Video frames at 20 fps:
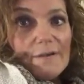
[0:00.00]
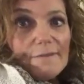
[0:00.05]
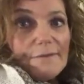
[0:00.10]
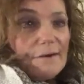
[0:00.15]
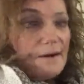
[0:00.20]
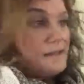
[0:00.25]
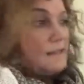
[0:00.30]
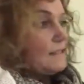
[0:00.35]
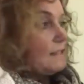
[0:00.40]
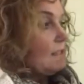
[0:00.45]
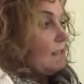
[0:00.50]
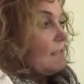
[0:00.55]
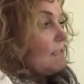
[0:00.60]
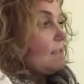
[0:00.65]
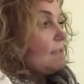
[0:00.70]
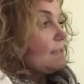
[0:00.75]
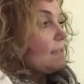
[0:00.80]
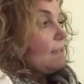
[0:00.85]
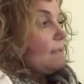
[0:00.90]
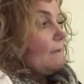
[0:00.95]
front
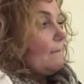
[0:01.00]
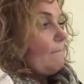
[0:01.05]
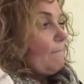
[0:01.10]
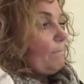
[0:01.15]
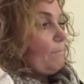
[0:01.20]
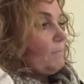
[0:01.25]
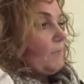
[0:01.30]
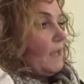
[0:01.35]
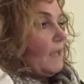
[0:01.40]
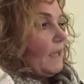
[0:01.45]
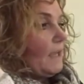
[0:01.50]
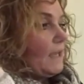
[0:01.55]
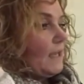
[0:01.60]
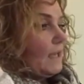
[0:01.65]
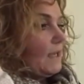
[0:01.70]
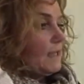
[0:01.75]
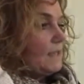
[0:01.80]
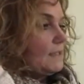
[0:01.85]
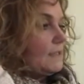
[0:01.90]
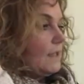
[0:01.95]
seats.
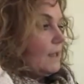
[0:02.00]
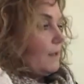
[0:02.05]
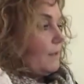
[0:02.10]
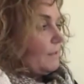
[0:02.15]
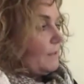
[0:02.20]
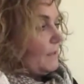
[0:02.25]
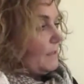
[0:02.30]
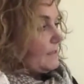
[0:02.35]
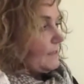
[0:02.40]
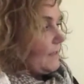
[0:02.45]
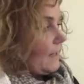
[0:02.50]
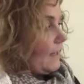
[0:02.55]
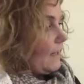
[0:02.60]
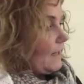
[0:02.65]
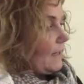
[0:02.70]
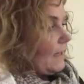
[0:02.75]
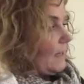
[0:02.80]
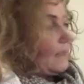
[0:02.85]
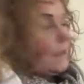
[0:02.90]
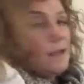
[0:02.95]
And it's
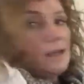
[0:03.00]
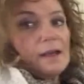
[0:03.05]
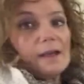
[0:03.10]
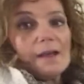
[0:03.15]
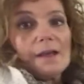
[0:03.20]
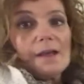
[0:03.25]
got a